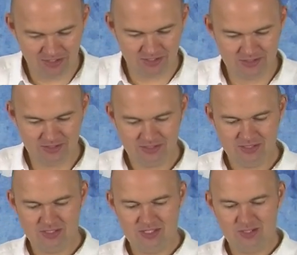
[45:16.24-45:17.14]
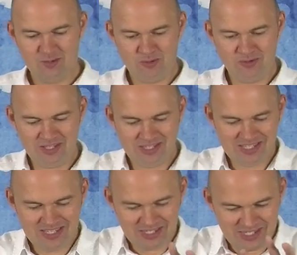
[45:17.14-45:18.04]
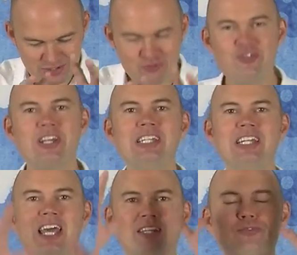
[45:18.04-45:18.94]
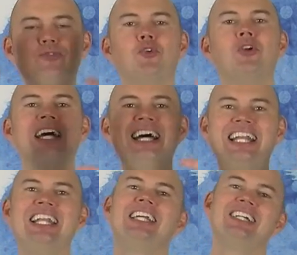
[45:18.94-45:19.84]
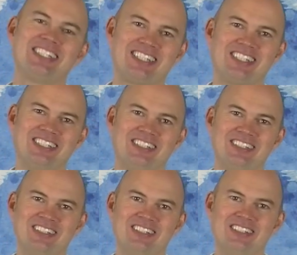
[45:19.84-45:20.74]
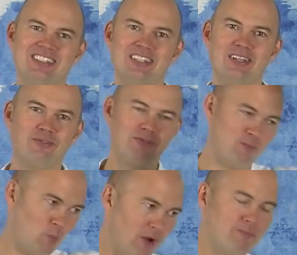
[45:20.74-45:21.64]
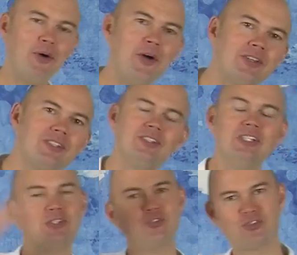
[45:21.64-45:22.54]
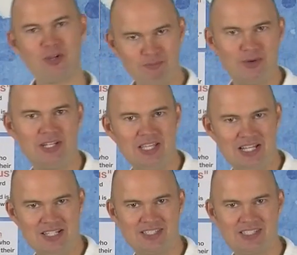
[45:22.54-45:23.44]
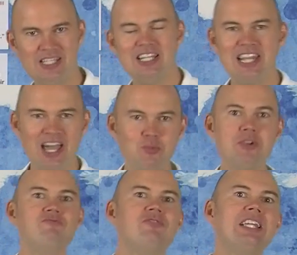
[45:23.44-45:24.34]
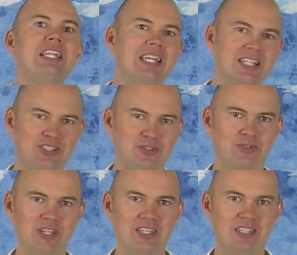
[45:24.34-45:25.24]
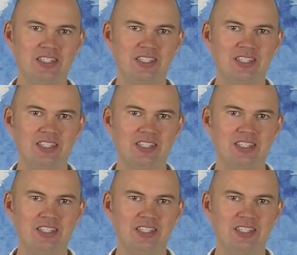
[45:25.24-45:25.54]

on, is written as full letters. From one person to somebody else, like we read letters today.